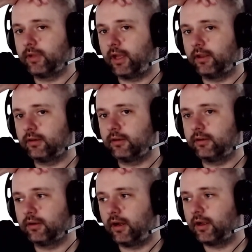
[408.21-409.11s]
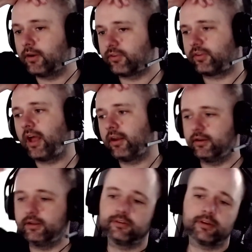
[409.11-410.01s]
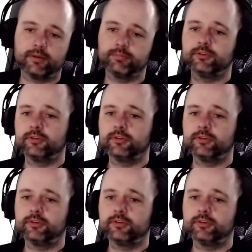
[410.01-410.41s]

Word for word: and I understand it, I'm,